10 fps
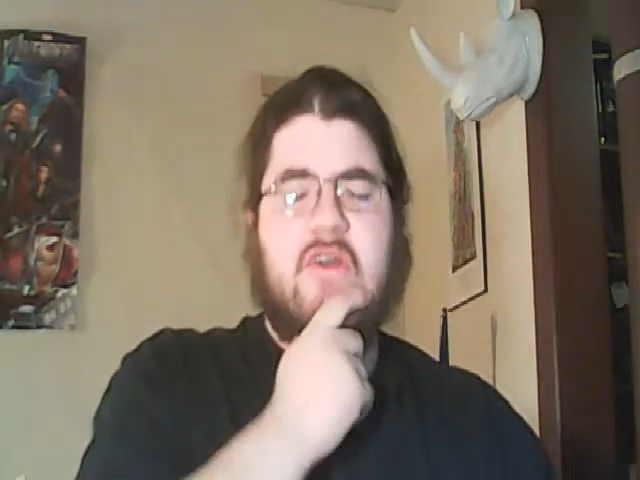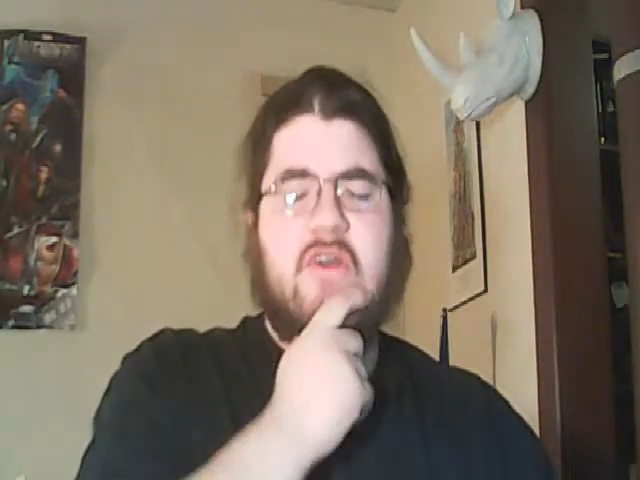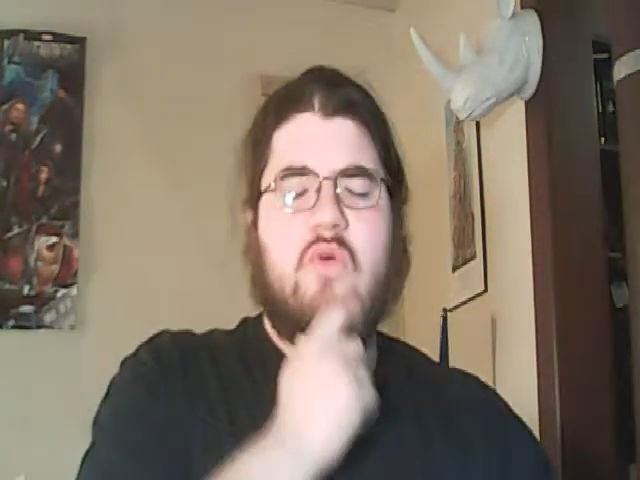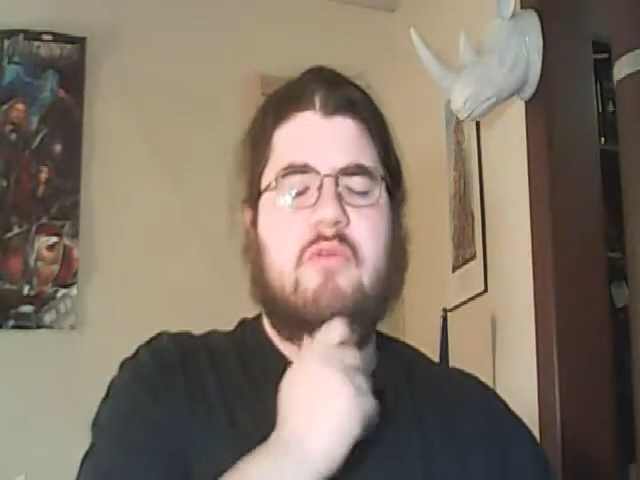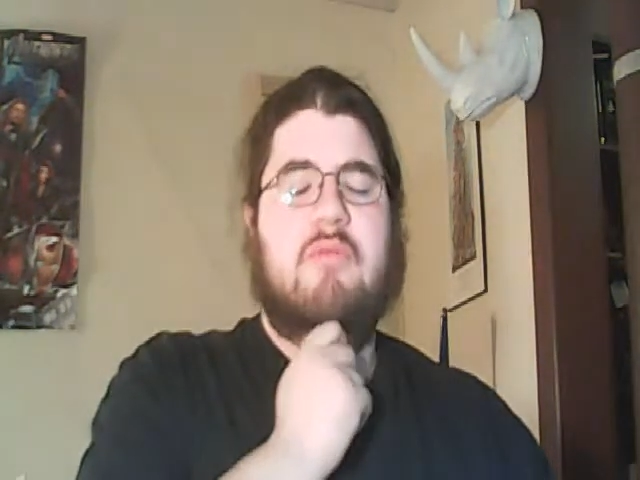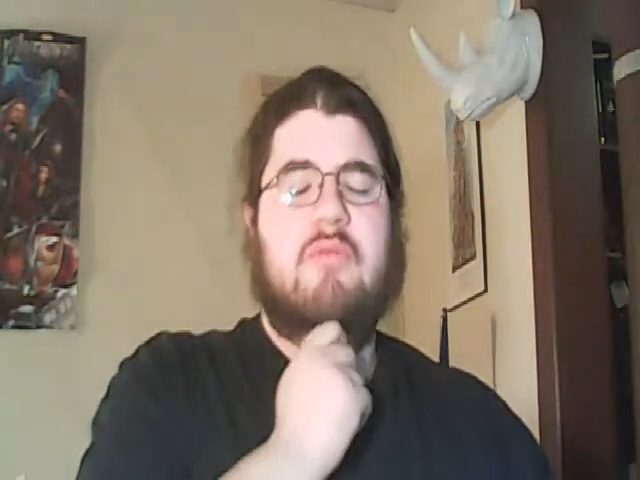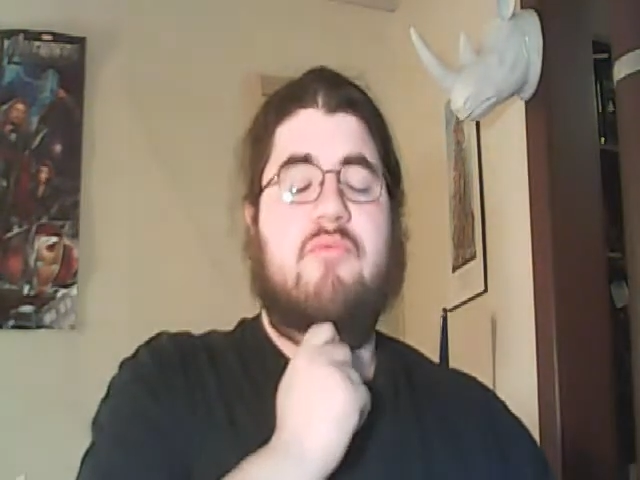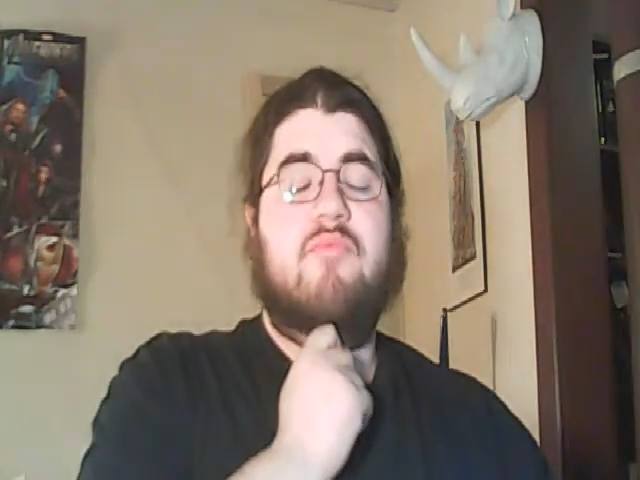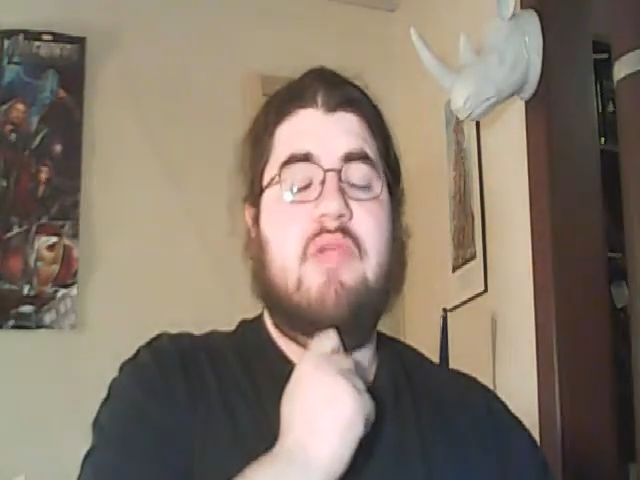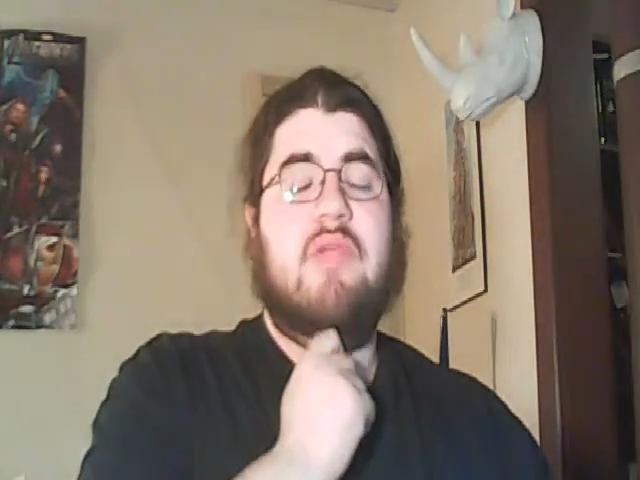who would be
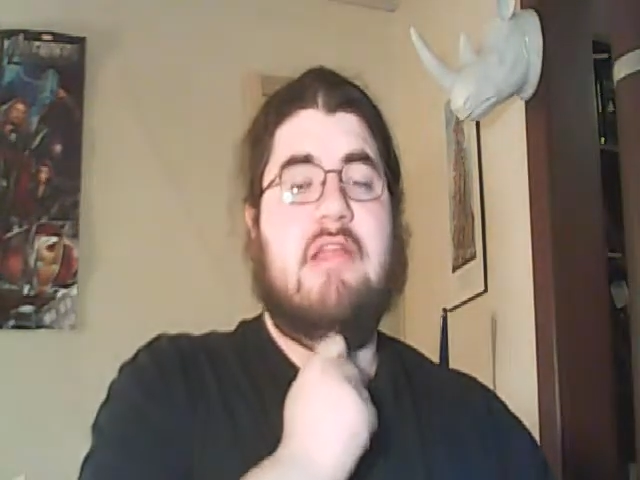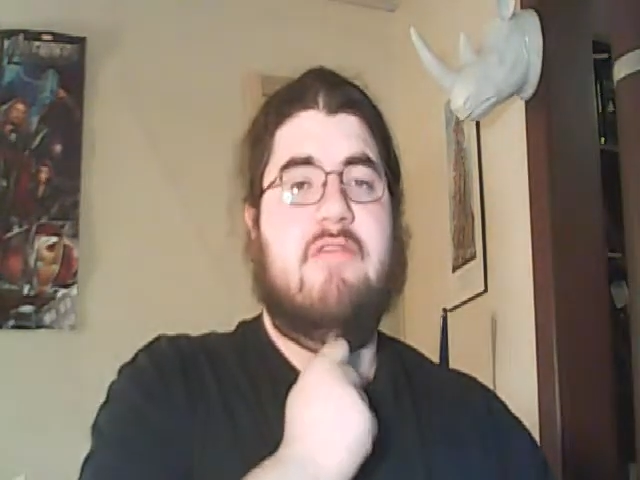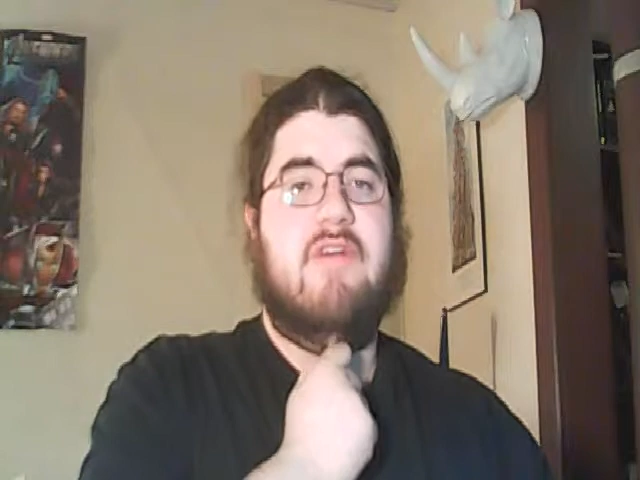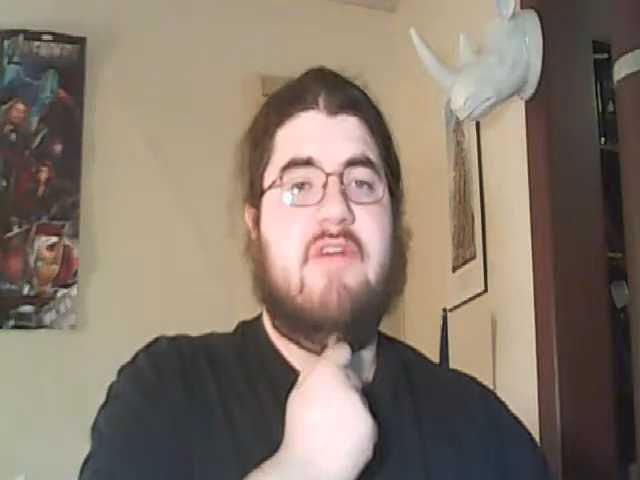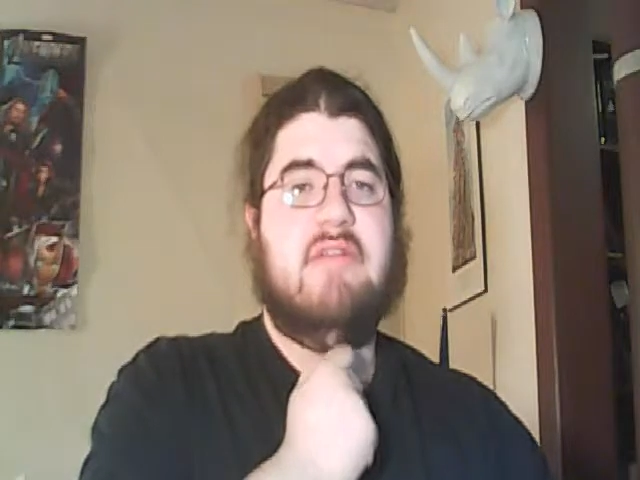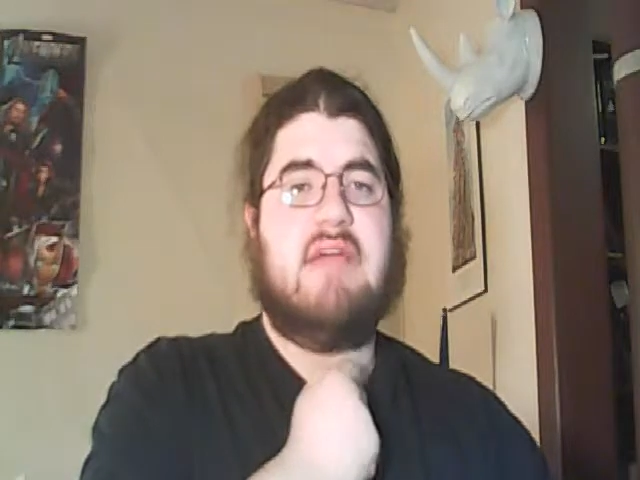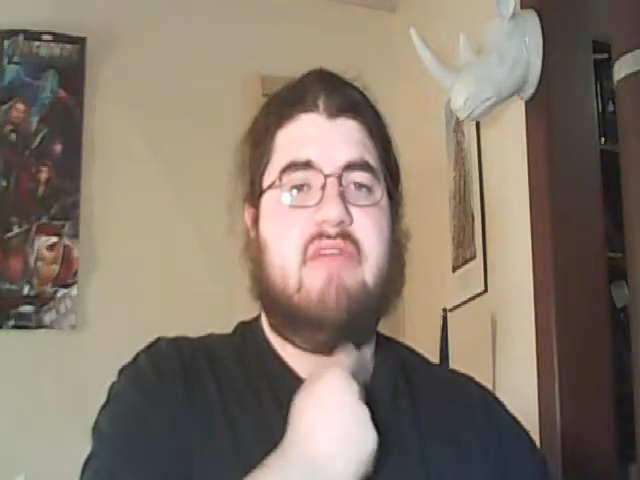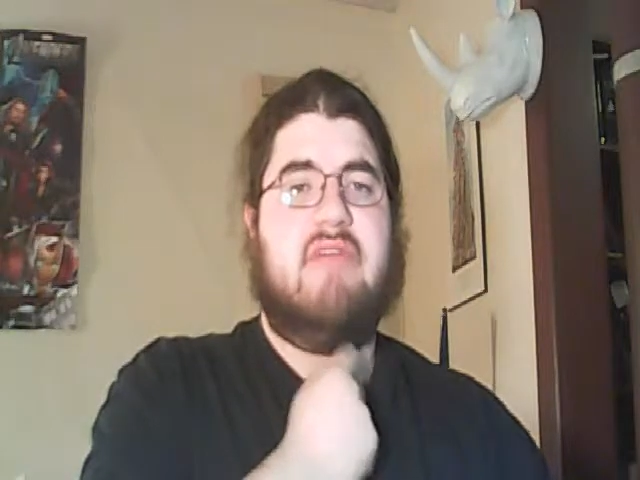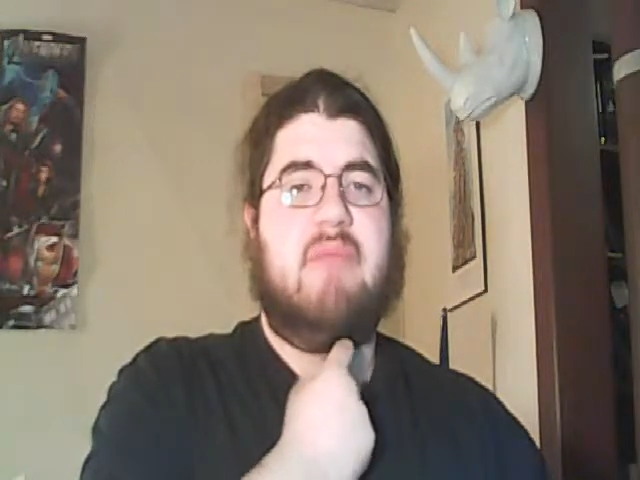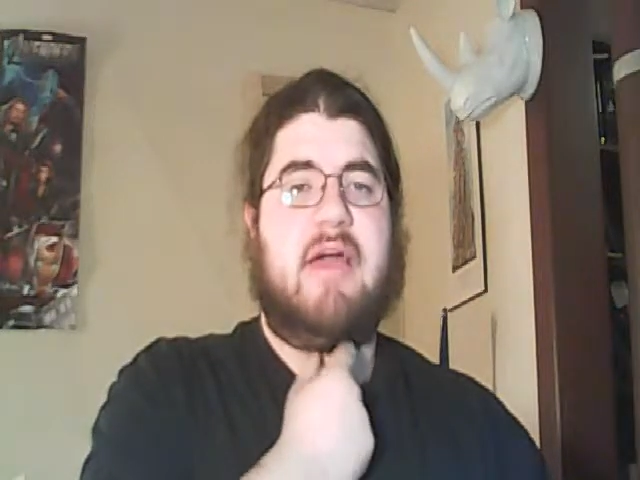really fun to
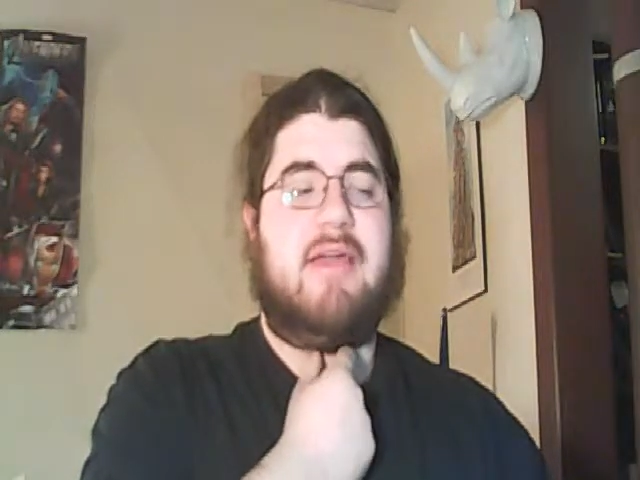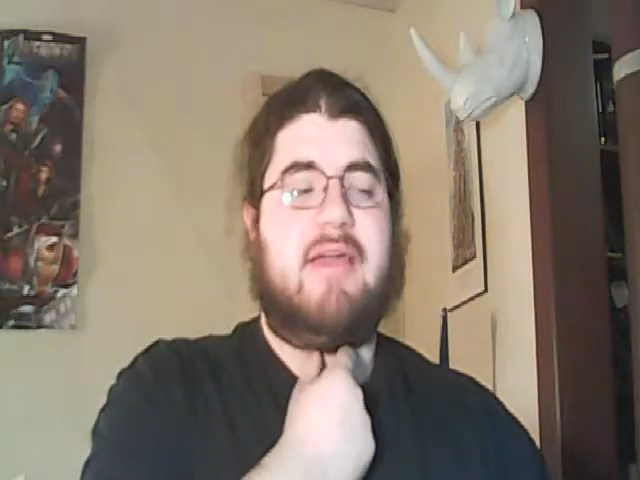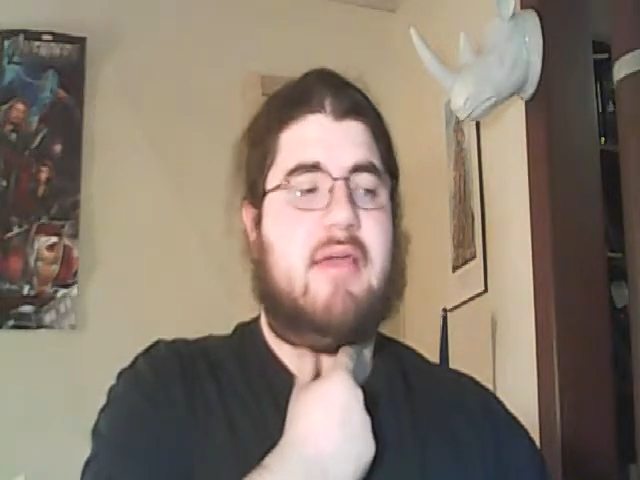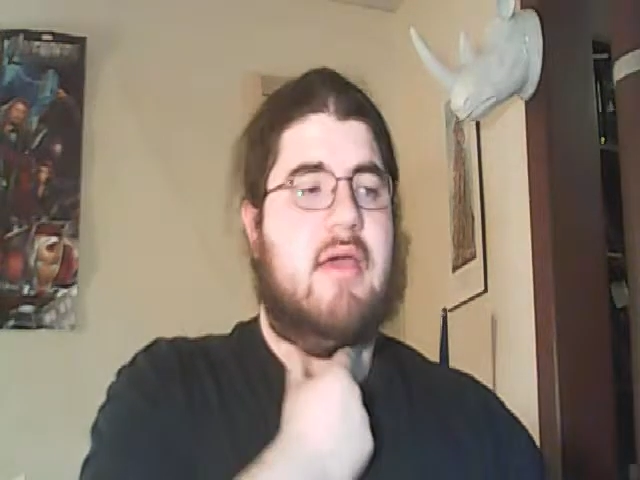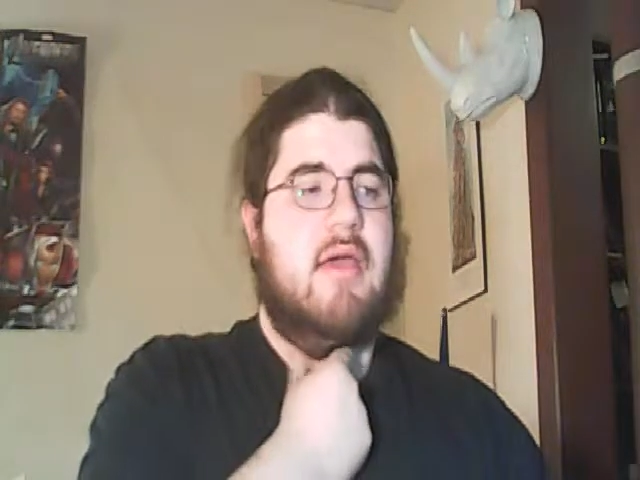have back.